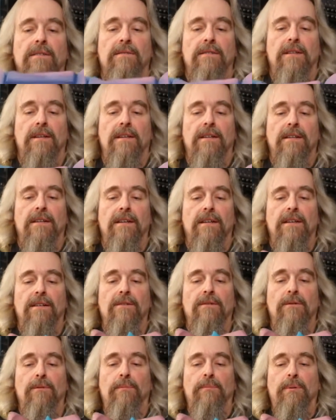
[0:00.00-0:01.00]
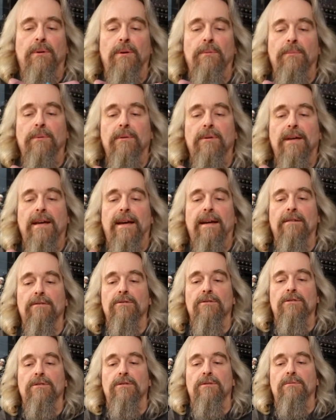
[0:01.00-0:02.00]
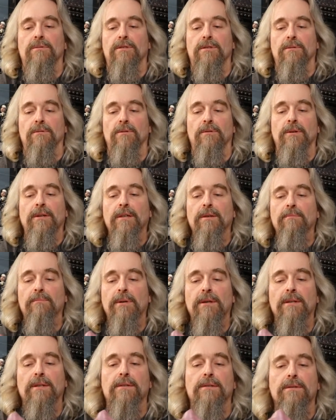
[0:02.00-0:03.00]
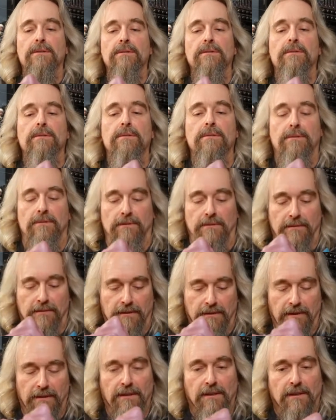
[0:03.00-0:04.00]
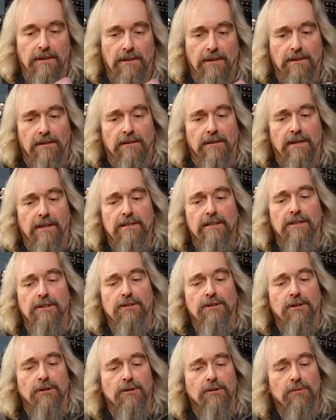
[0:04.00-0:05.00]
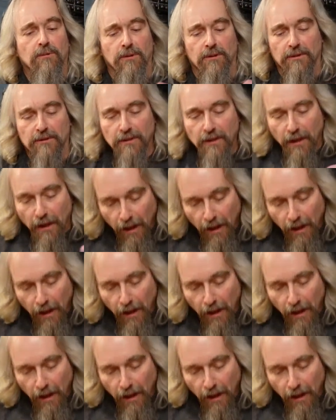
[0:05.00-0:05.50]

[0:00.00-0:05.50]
Kind of like a little purple couch with some green pillows. Actually turquoised.